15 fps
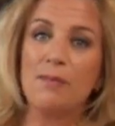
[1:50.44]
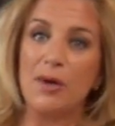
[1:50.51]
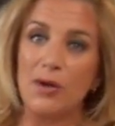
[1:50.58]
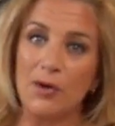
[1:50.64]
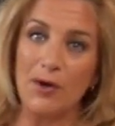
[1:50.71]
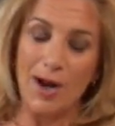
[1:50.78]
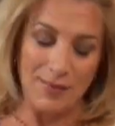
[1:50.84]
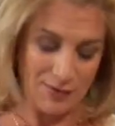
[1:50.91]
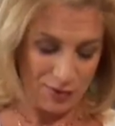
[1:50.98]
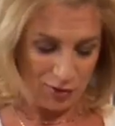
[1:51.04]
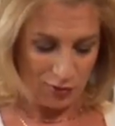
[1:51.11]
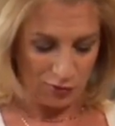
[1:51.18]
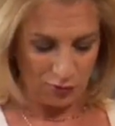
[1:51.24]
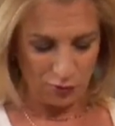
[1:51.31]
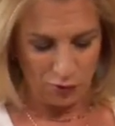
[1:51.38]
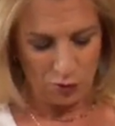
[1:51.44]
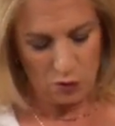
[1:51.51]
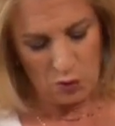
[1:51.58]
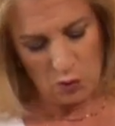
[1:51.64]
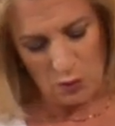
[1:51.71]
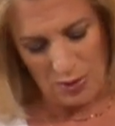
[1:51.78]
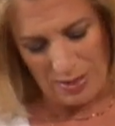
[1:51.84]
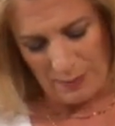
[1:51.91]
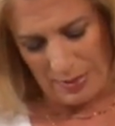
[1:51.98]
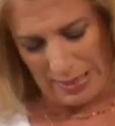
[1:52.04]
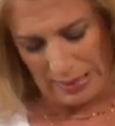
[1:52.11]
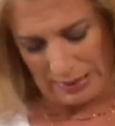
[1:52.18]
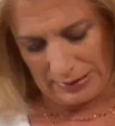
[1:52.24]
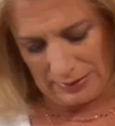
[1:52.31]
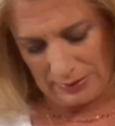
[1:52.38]
the butter and the sugar
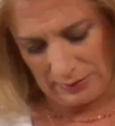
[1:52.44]
creaming.